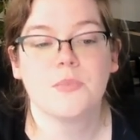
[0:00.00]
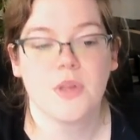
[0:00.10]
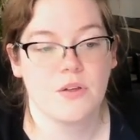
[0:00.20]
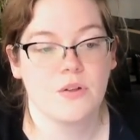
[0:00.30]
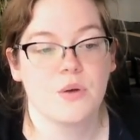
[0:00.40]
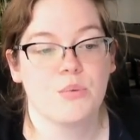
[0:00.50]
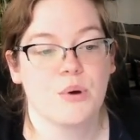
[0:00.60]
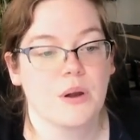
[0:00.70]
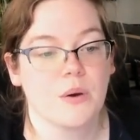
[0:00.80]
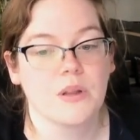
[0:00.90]
They're low
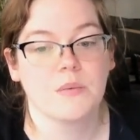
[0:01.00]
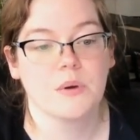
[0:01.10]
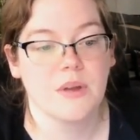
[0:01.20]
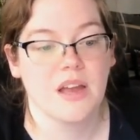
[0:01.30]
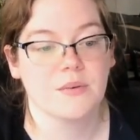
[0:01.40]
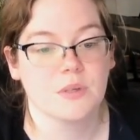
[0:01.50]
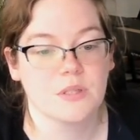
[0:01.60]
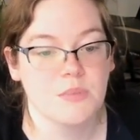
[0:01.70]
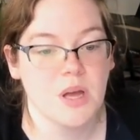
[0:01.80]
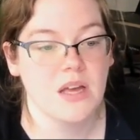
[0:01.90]
priority, won't have a
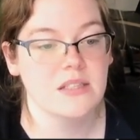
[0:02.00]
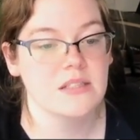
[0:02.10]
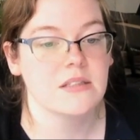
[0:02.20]
response.